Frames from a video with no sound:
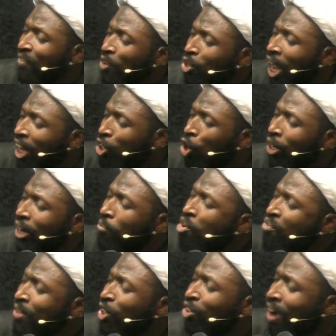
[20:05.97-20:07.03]
that know, the
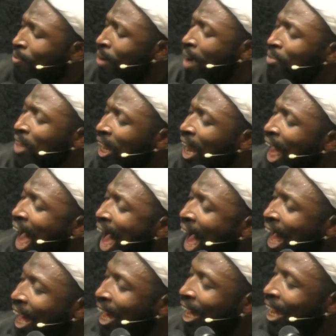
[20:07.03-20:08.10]
movement of Abba
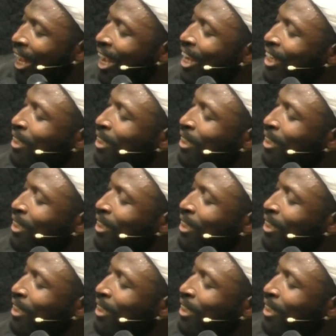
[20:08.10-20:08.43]
Abdullah is